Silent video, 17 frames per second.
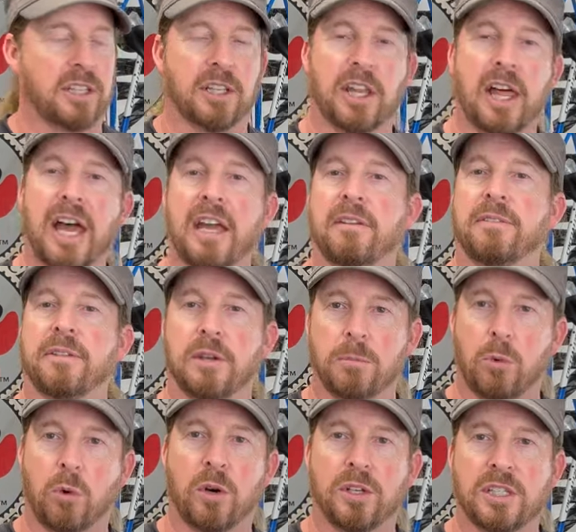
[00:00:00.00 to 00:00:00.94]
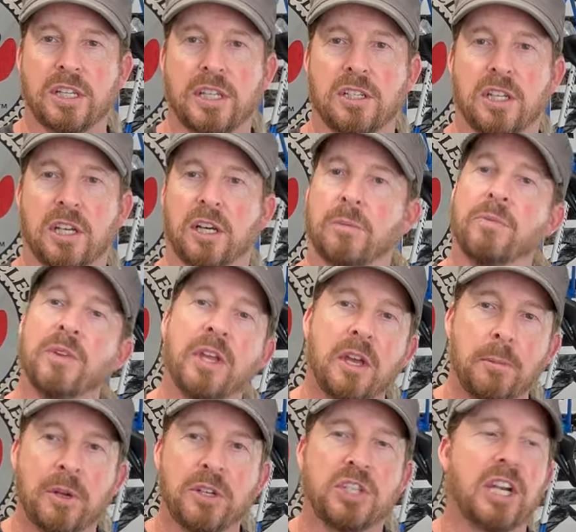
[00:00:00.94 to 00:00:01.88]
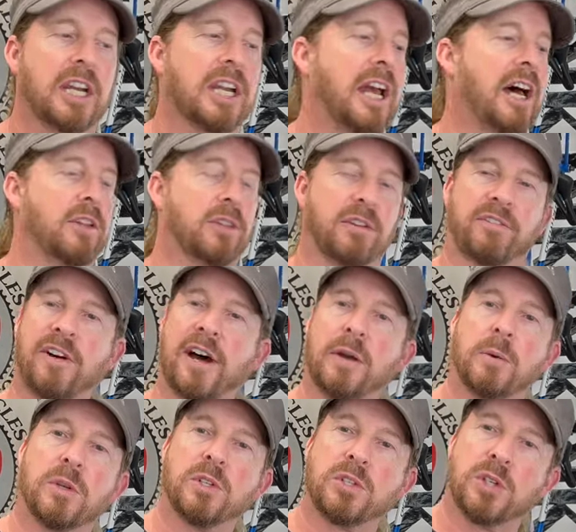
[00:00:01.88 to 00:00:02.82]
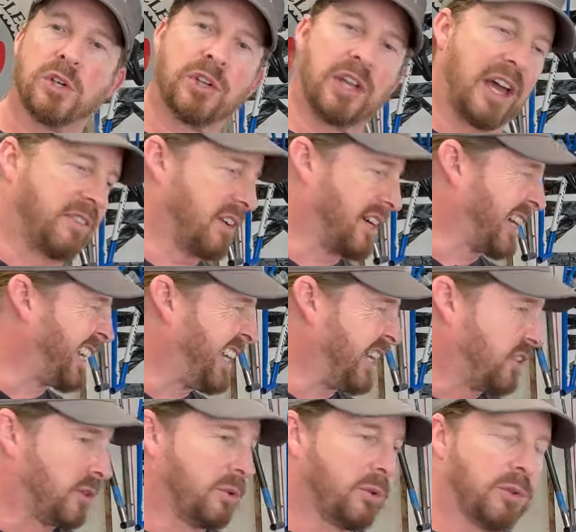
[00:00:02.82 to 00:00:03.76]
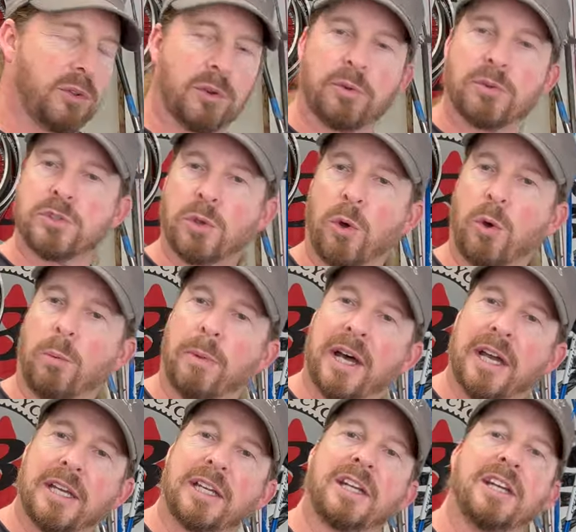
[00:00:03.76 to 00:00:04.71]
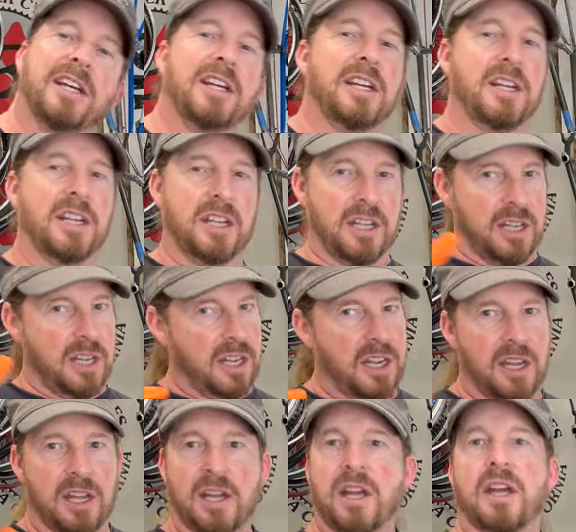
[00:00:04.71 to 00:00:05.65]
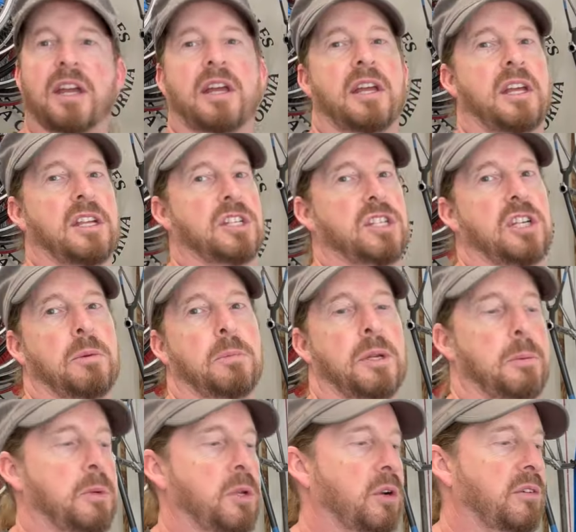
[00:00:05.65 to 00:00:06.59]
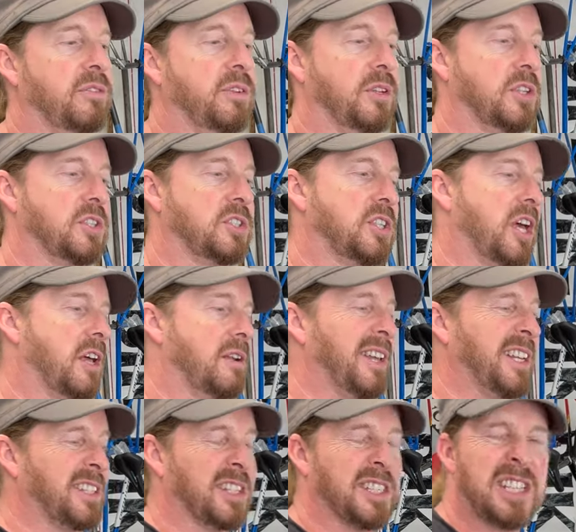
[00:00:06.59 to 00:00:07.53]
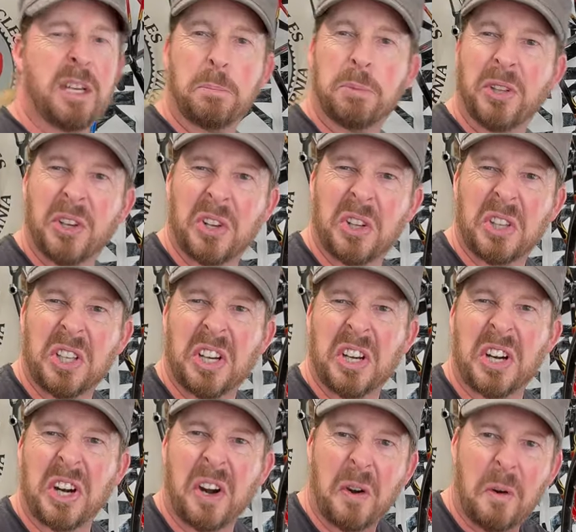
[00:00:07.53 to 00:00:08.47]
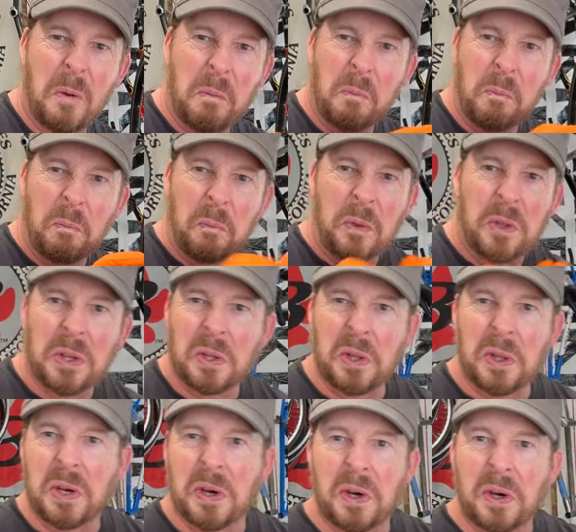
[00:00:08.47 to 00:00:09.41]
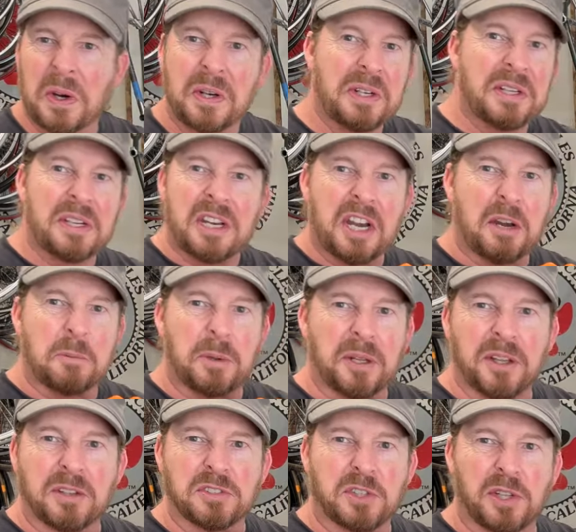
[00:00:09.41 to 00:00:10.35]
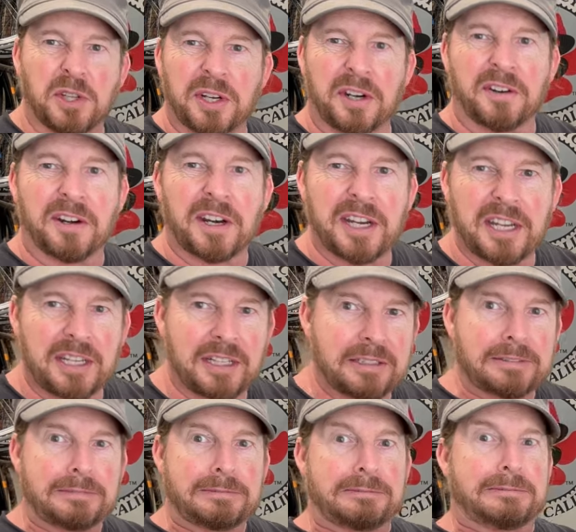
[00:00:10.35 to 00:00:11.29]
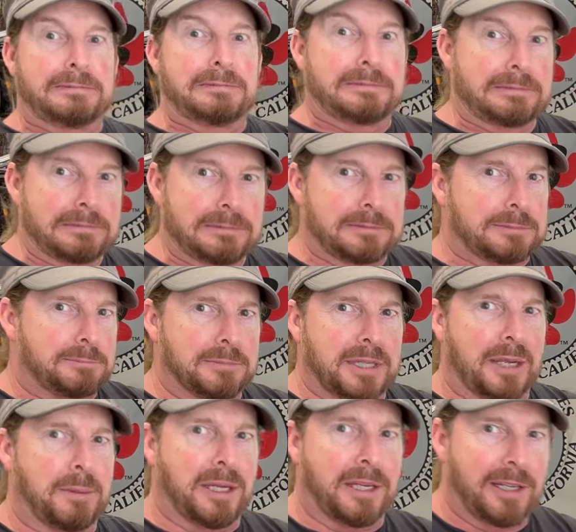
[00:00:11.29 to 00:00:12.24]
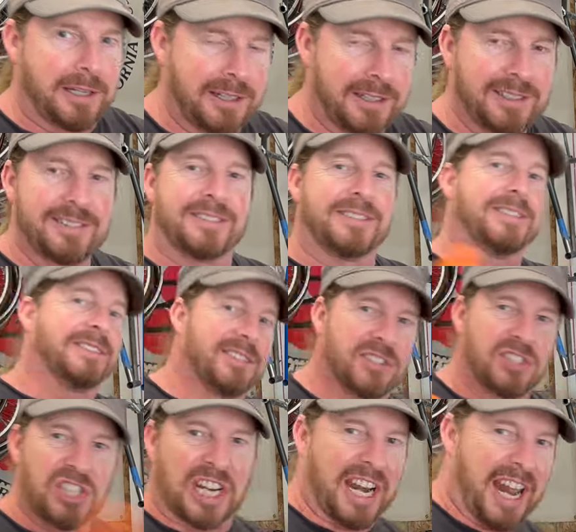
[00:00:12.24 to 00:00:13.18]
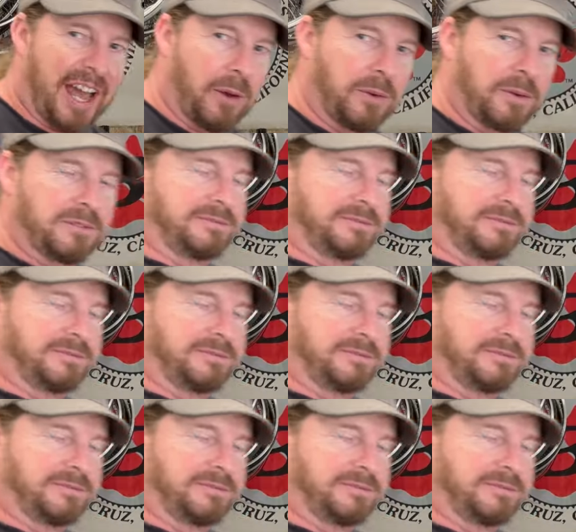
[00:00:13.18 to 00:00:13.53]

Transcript: to life and more in detail. But check out the final result after I get through this whole bike. It should be beautiful in the sun. It has a deep little glitter. Glitter. Everybody loves glitter, right? Maybe? Check it out.